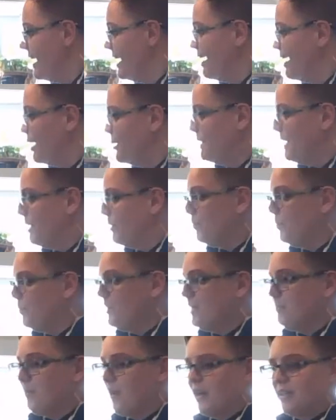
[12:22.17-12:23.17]
and
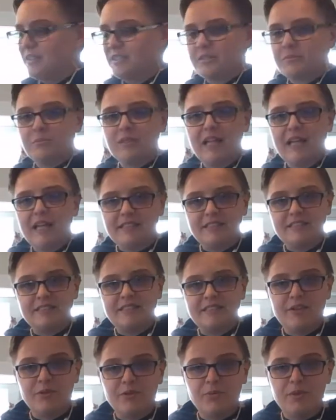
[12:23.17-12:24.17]
we bought some lettuce
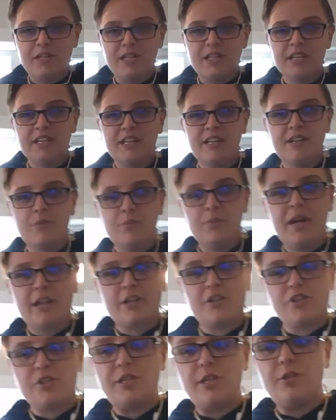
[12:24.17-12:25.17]
the other week. We
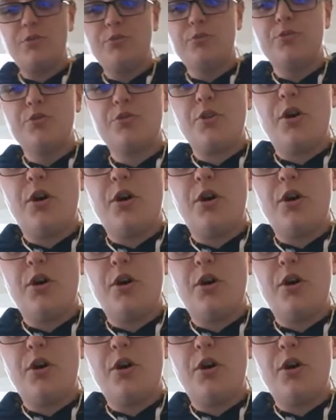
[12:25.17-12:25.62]
actually used